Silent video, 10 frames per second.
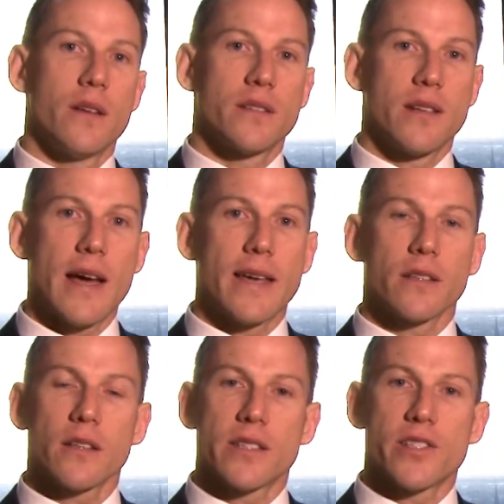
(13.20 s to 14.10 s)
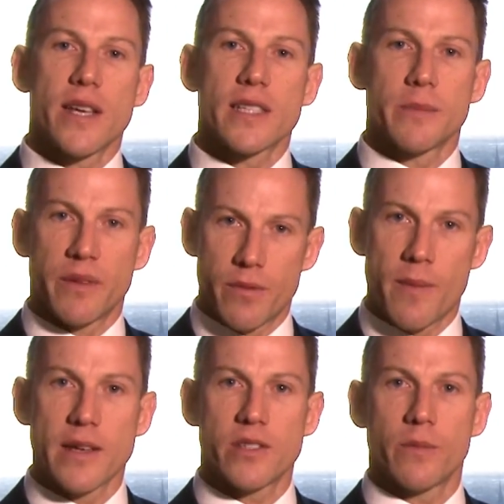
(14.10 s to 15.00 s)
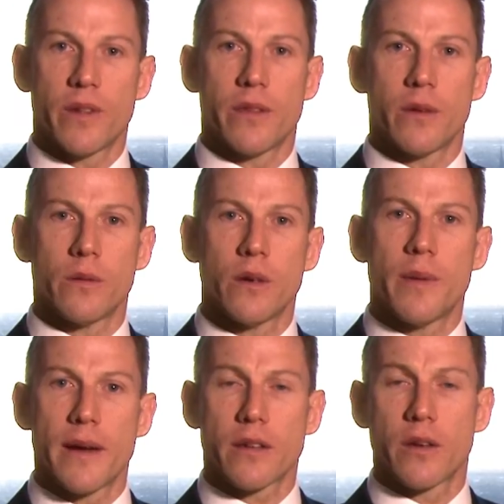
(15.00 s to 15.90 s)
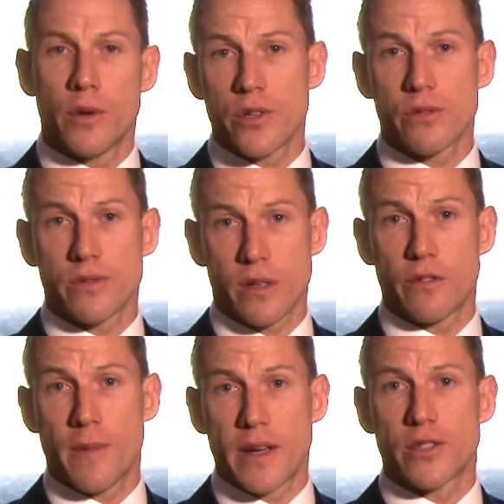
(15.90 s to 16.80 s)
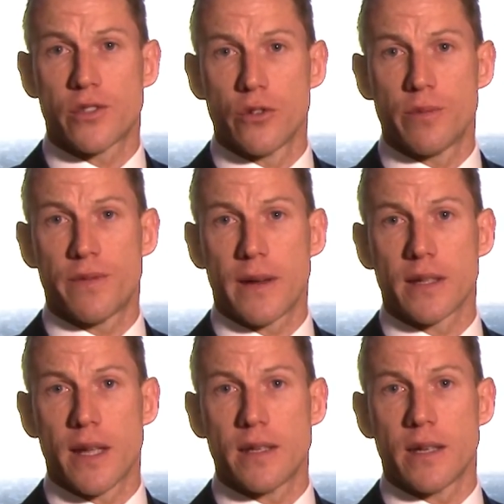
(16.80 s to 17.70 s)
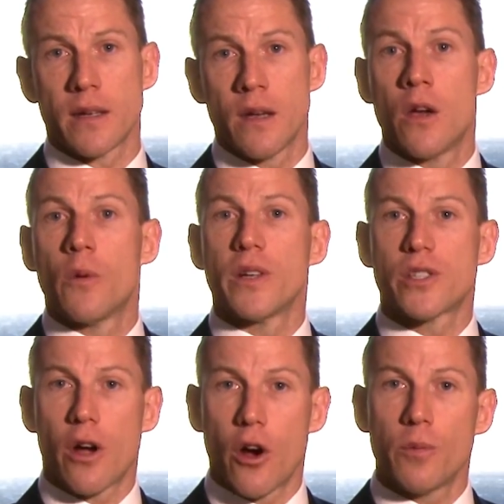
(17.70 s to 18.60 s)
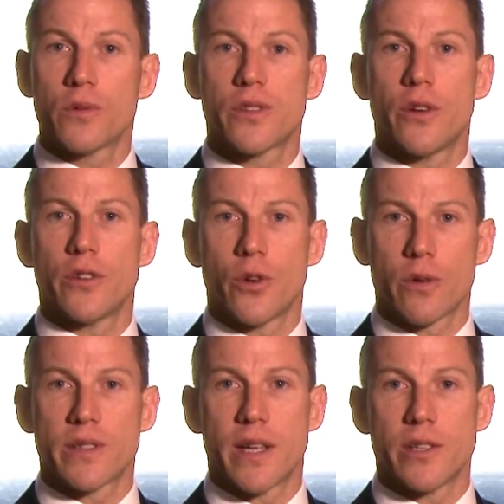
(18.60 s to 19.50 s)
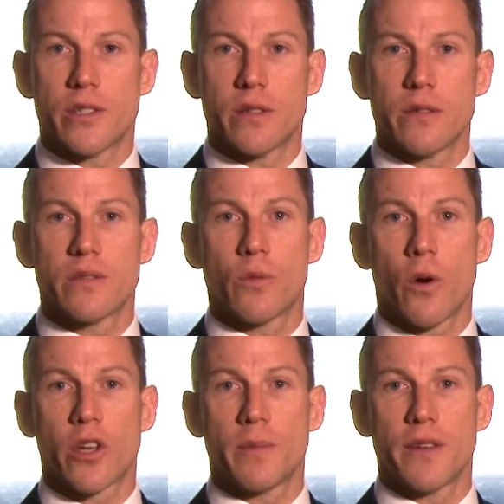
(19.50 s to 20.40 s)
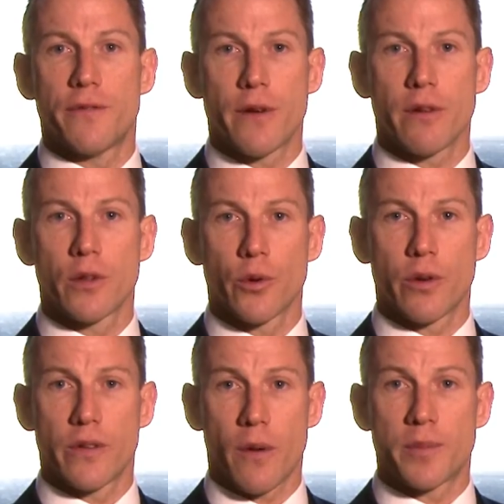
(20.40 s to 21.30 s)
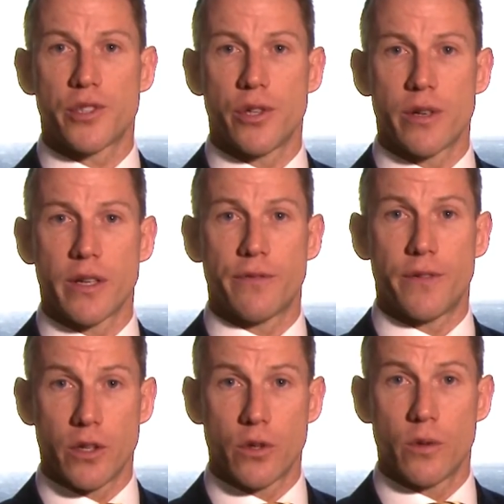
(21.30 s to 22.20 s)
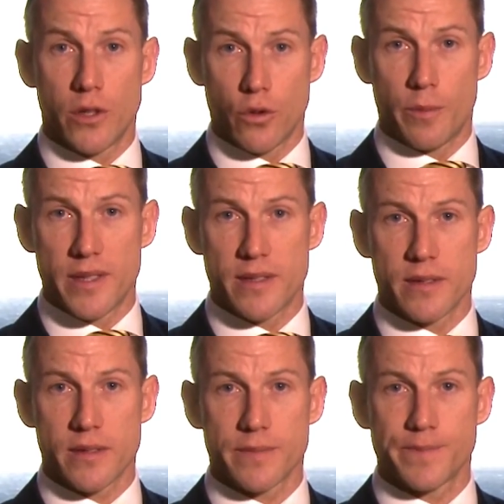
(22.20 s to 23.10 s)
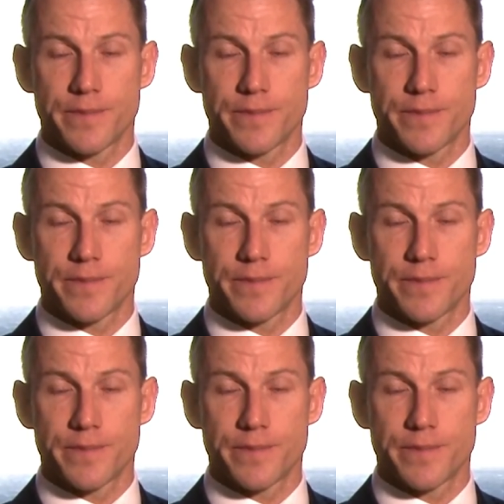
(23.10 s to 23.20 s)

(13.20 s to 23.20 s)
Today I'd like to share some information with you about commercial self-managed super fund lending, which I hope will turn your attention to what could be a very lucrative opportunity for you and your business.